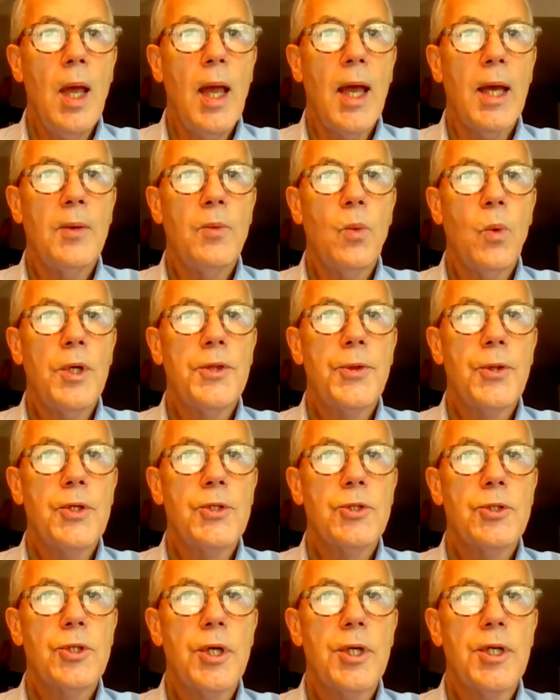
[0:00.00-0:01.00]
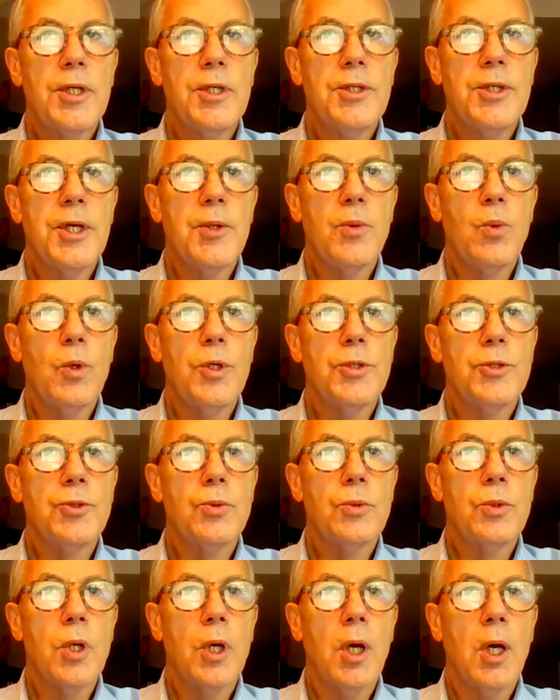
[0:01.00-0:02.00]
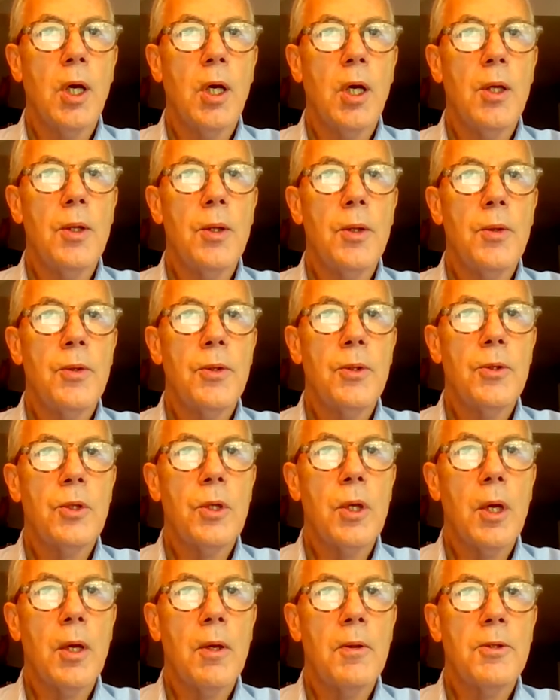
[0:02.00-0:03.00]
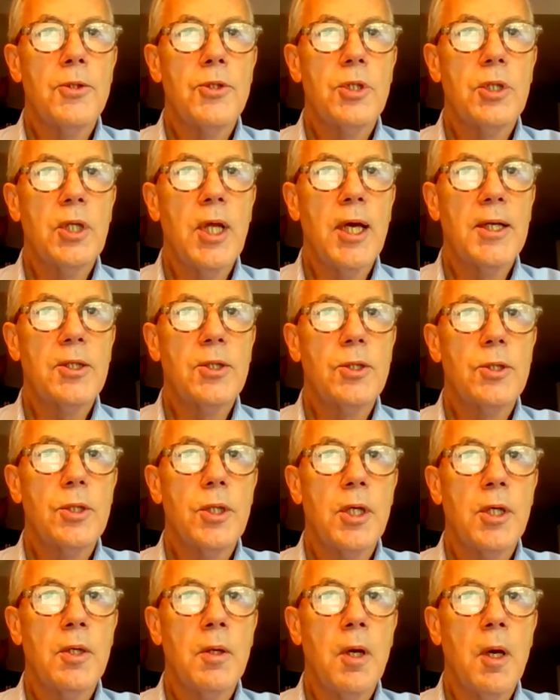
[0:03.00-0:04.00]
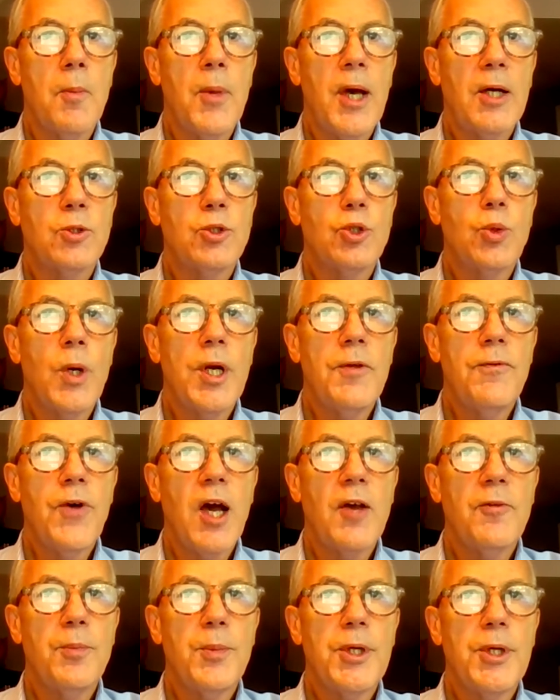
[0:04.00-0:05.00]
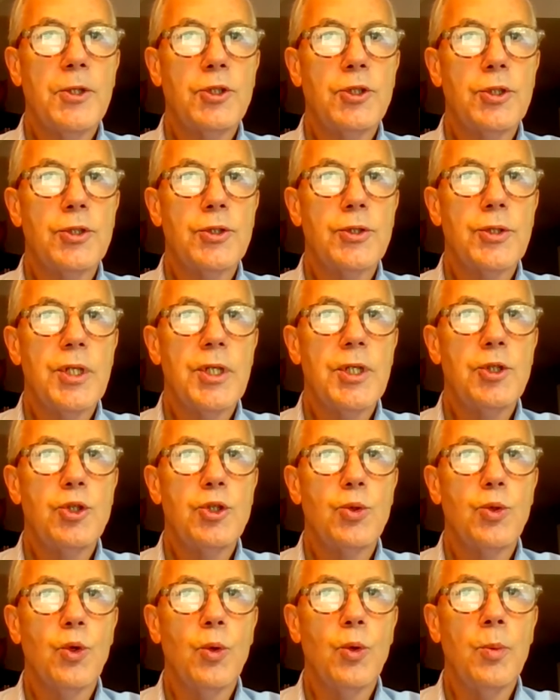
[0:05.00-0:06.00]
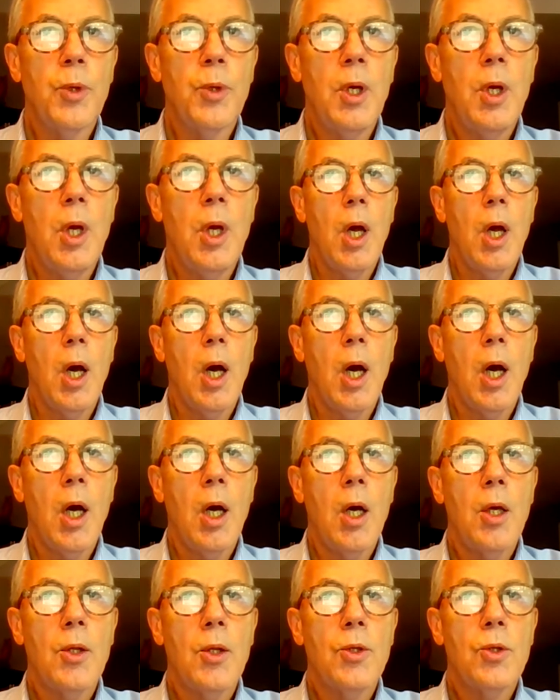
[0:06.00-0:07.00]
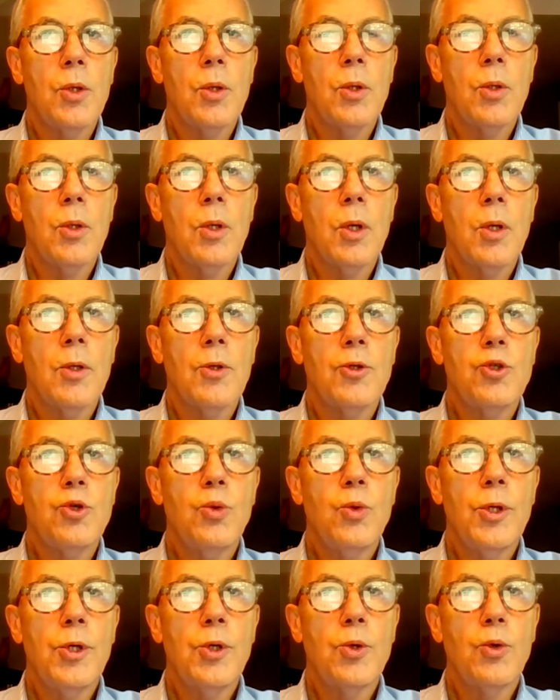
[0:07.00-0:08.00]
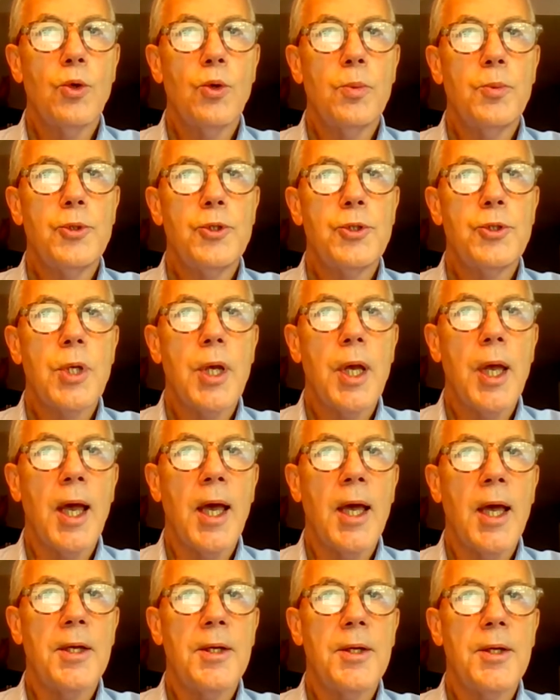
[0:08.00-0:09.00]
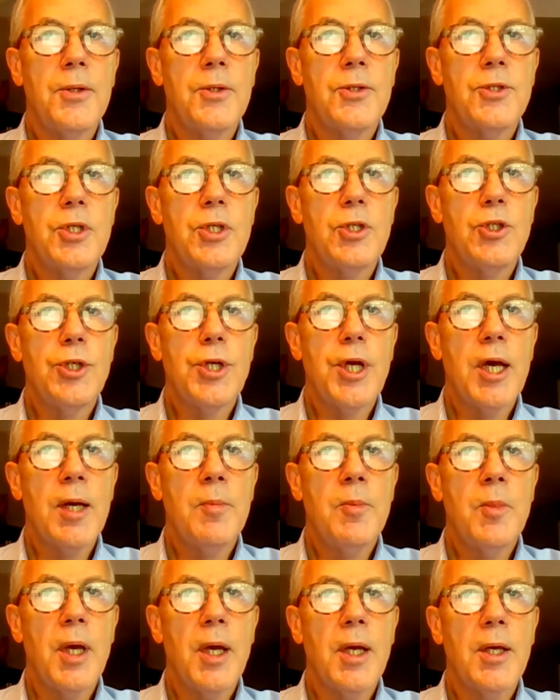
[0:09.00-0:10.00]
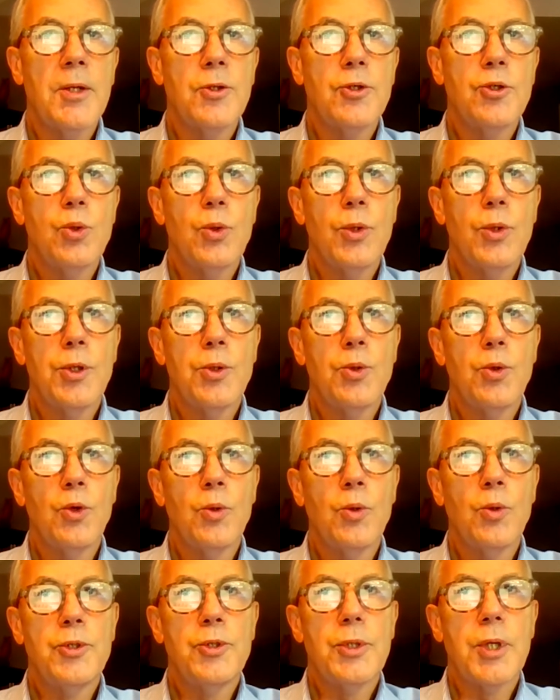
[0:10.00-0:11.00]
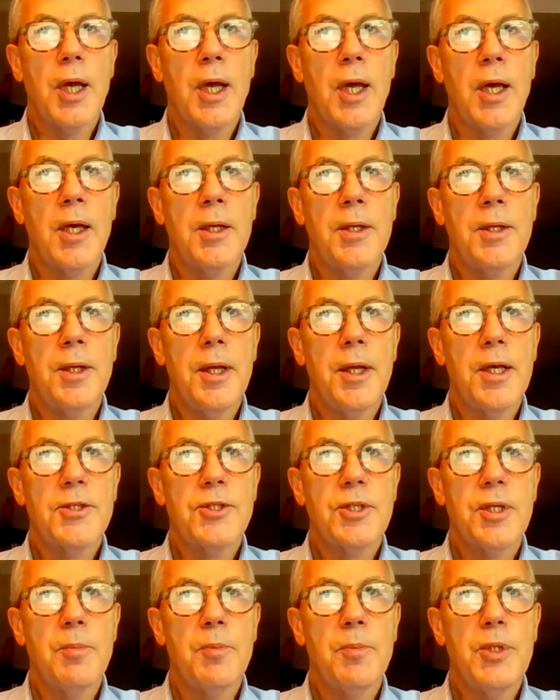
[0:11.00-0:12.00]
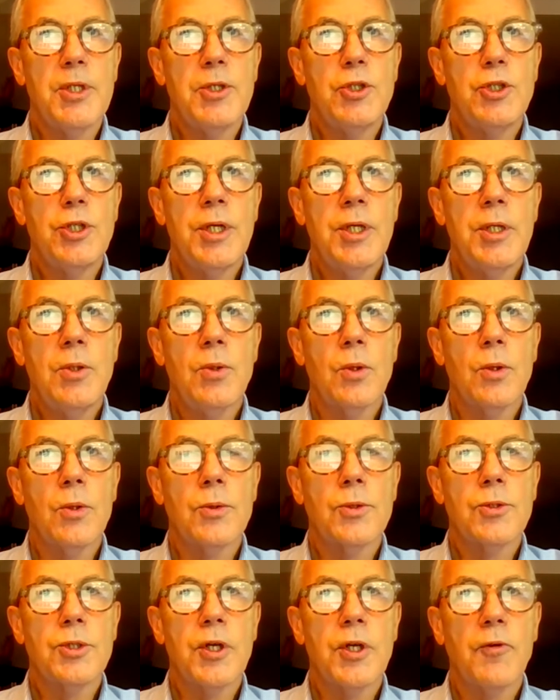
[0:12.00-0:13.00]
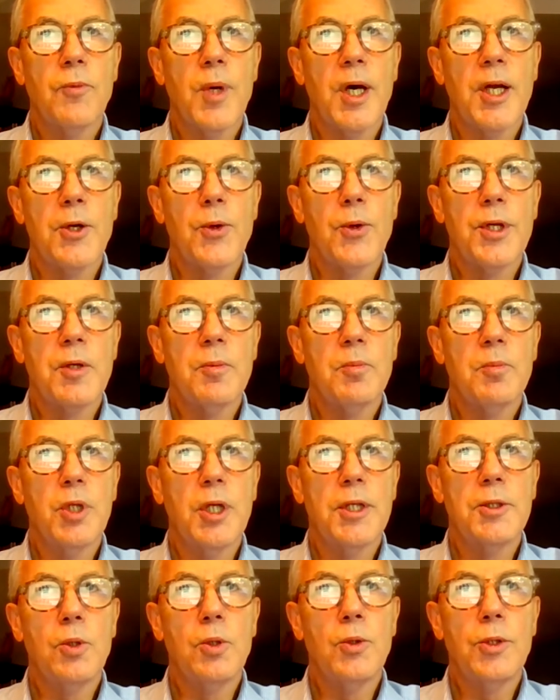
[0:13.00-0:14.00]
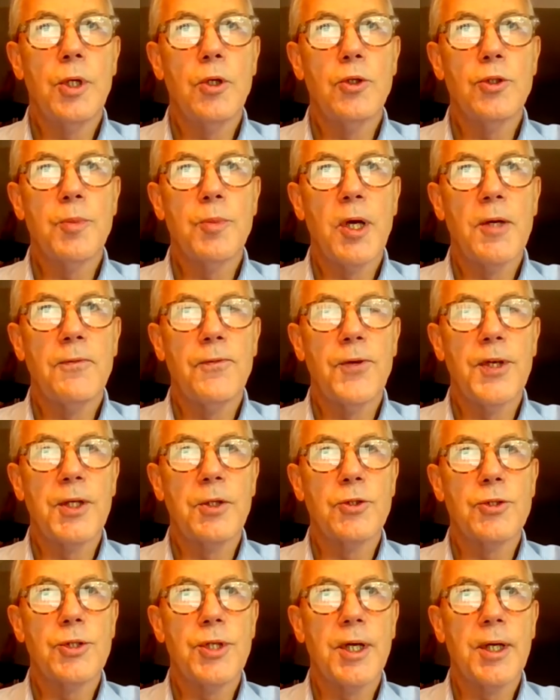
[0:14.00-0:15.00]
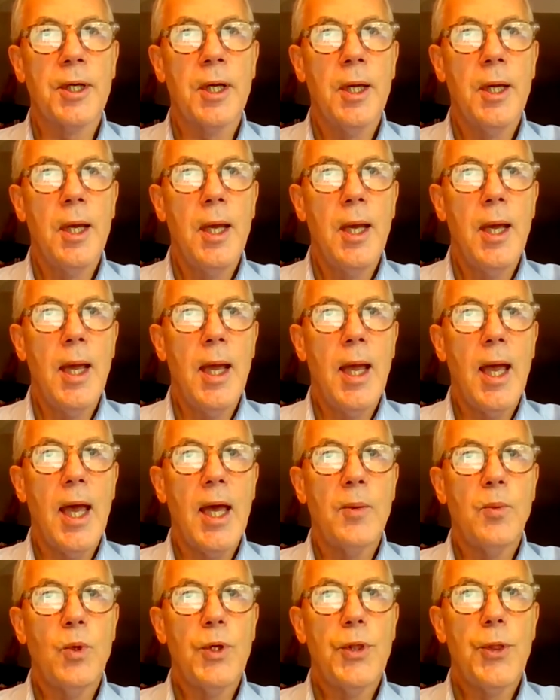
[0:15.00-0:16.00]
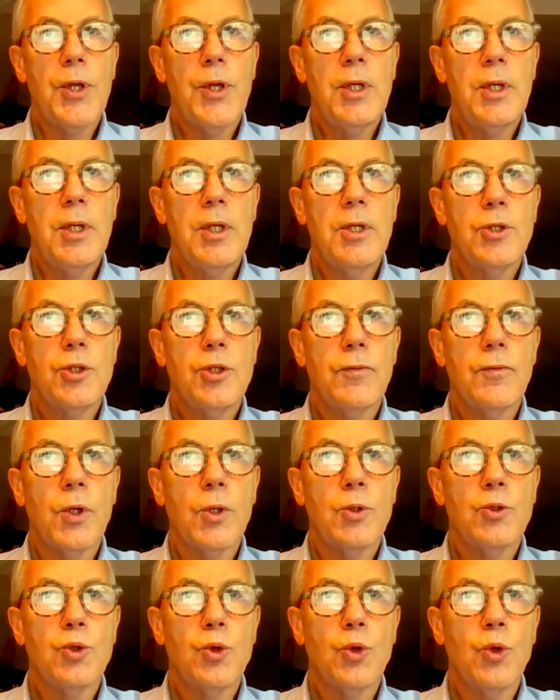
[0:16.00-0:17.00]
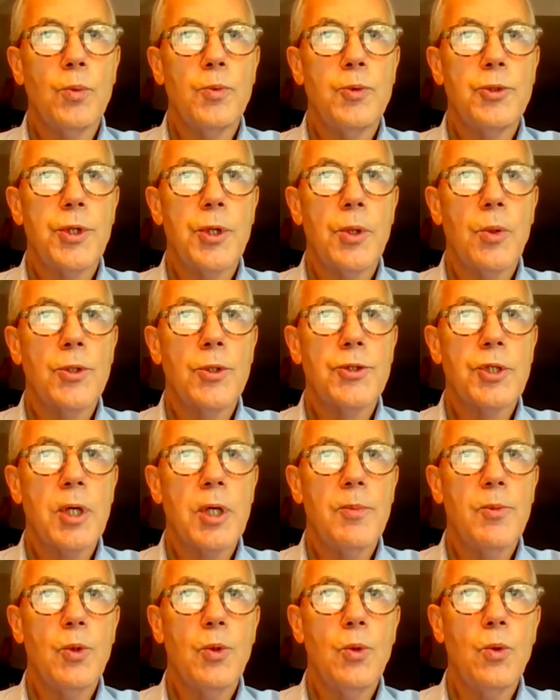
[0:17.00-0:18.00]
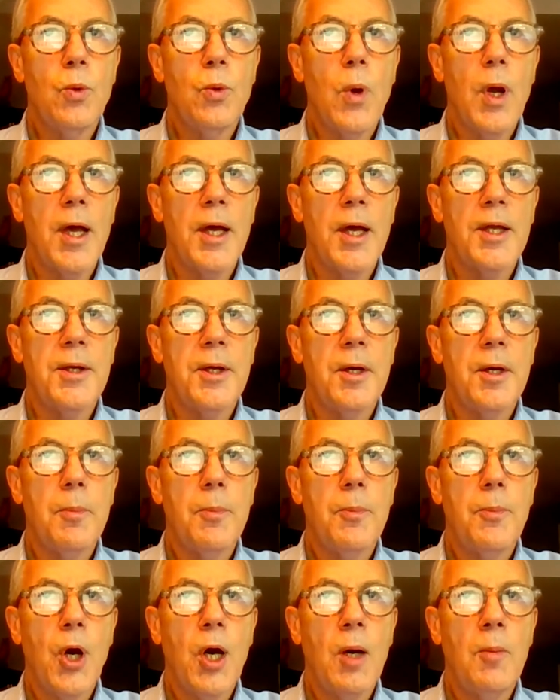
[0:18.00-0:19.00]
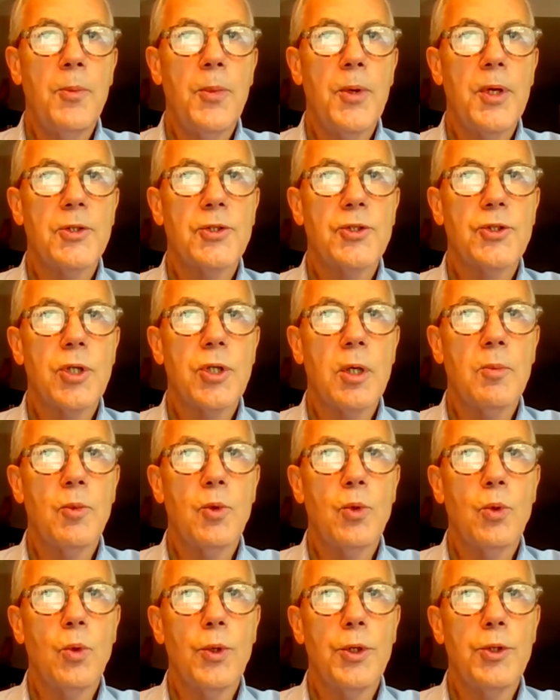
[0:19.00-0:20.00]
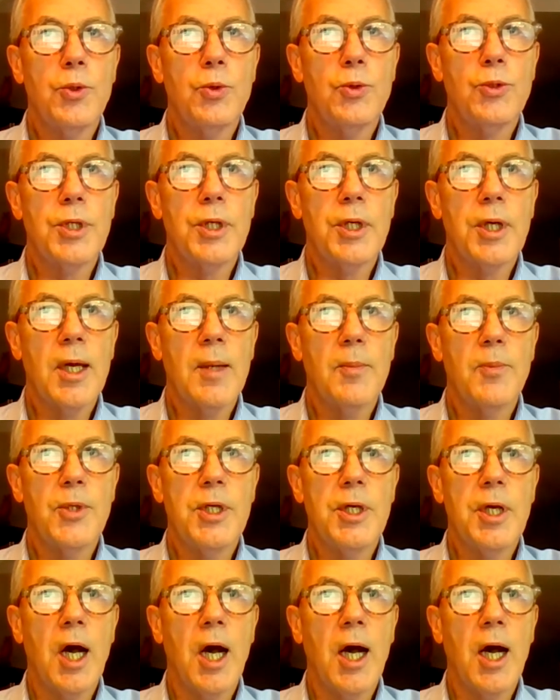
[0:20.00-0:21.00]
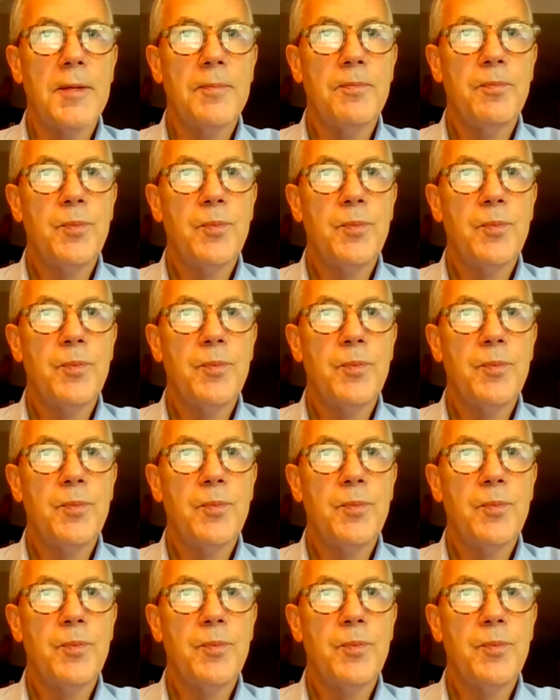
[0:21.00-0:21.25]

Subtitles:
And what this study did was select about 25 patients in each group. 2 of the groups had CGM, and 2 of the groups had SMBG, or self-monitoring of blood glucose by fingerstick. And within each of those groups, there were some who had a pump and some who were using MDI.